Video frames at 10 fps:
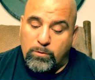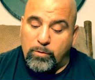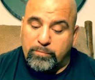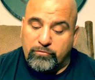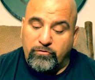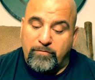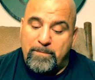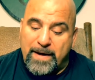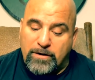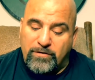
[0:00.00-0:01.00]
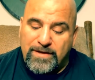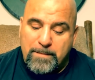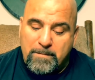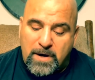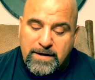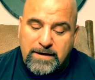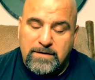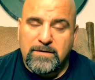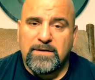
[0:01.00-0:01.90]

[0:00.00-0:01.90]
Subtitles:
will prove better than money